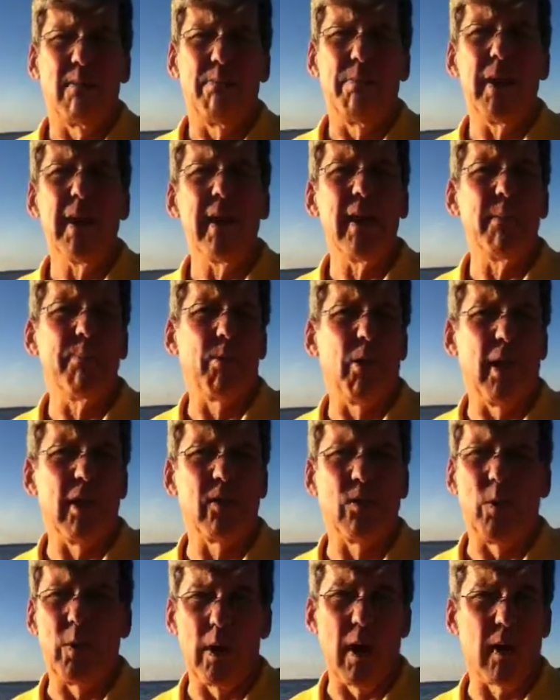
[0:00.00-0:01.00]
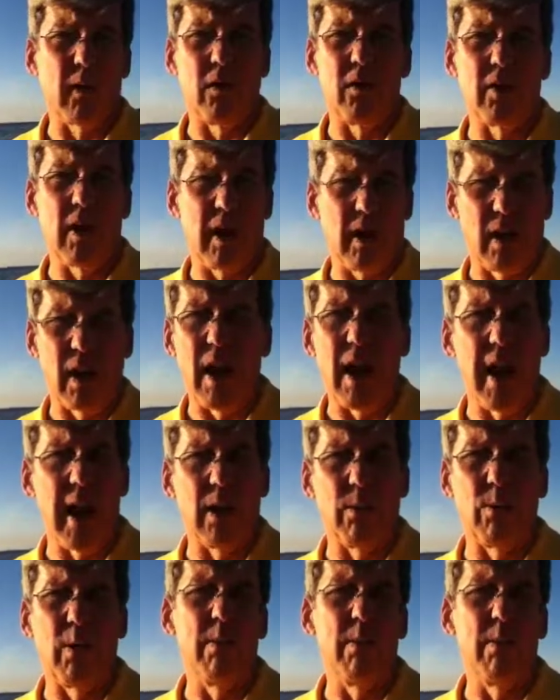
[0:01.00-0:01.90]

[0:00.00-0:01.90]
Being present with others online